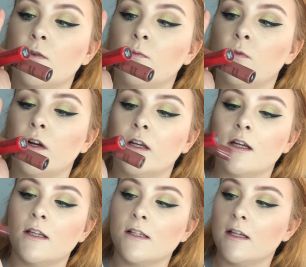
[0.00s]
and one
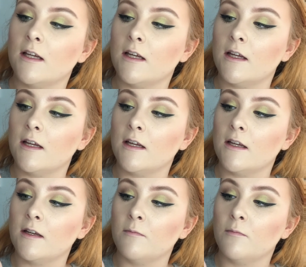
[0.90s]
is
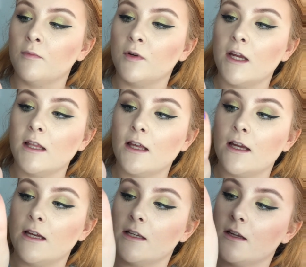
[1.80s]
in
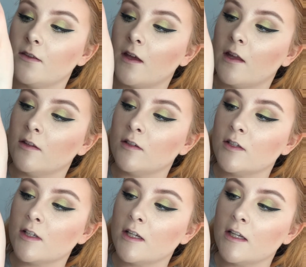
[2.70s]
Praline and the
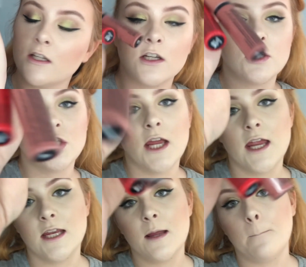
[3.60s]
other's in
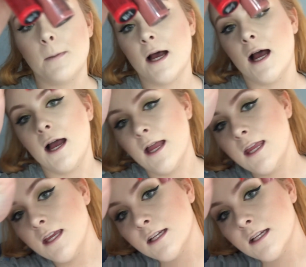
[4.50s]
Cherry Pie.